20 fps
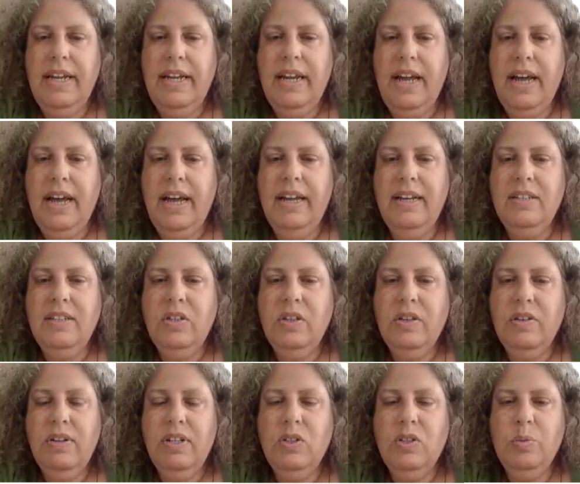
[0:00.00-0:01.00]
A I is
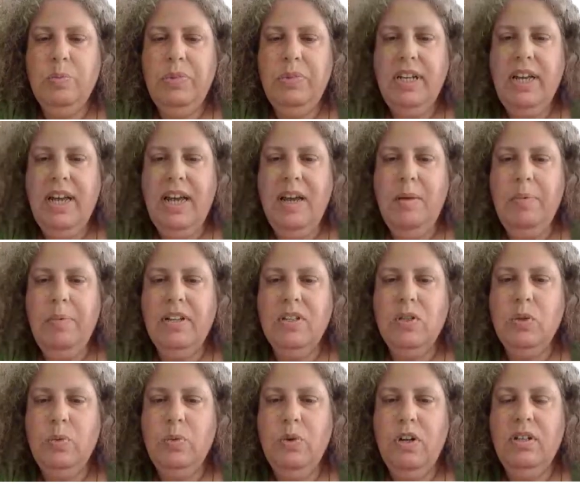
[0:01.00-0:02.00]
equal to B I
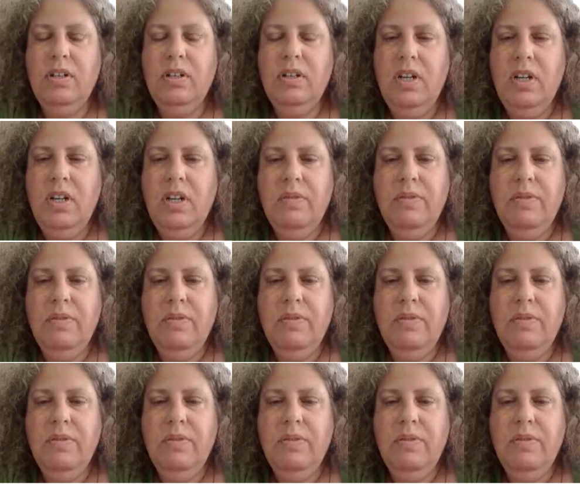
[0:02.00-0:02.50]
plus one,